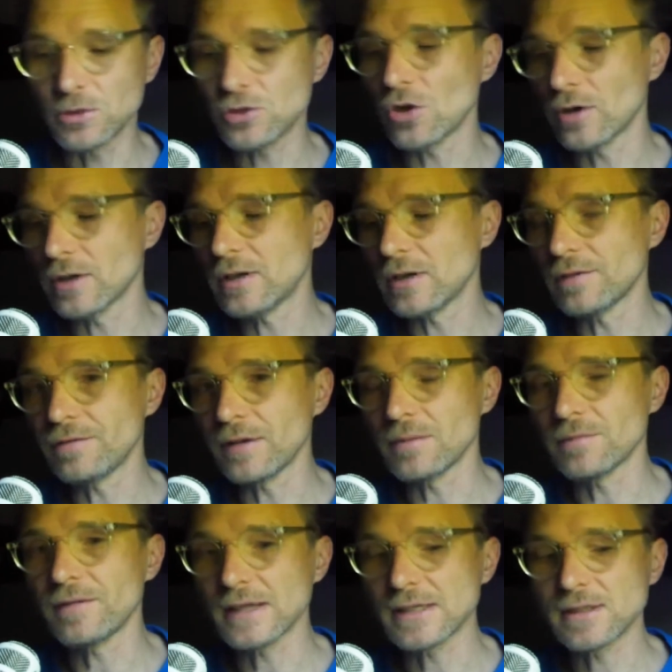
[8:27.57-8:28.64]
majority of
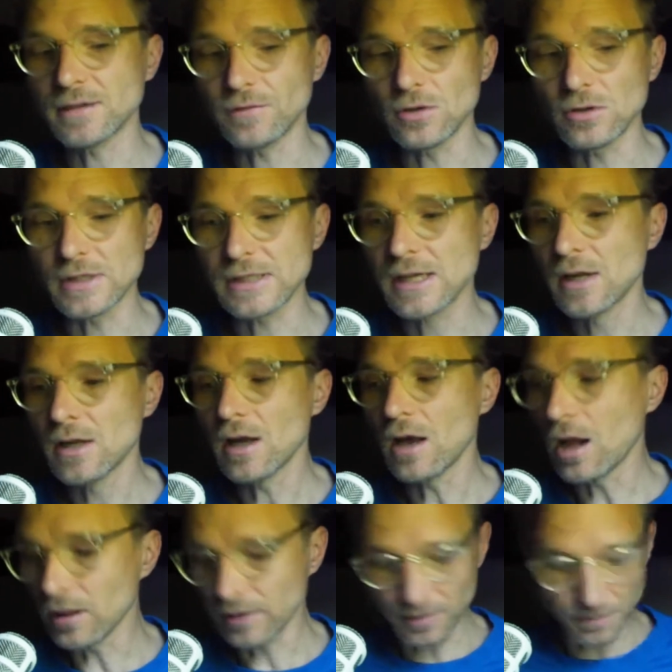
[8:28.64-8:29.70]
film festivals
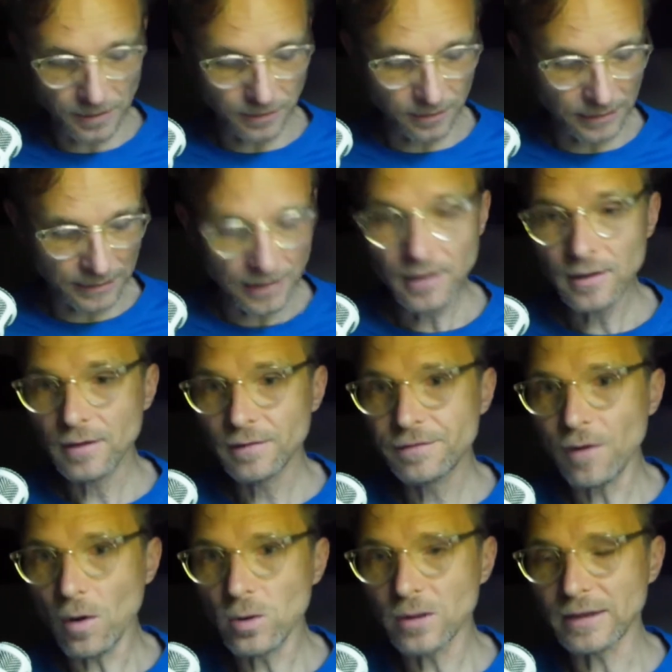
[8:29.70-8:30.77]
ultimately
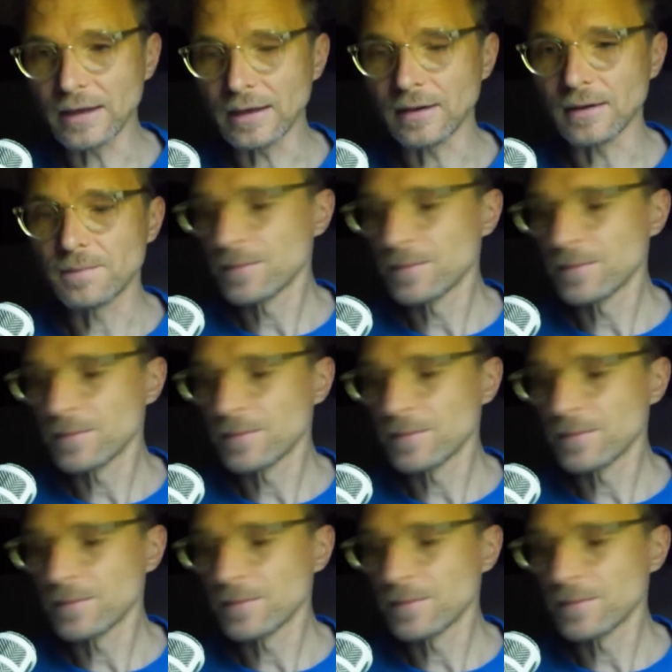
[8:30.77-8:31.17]
folding.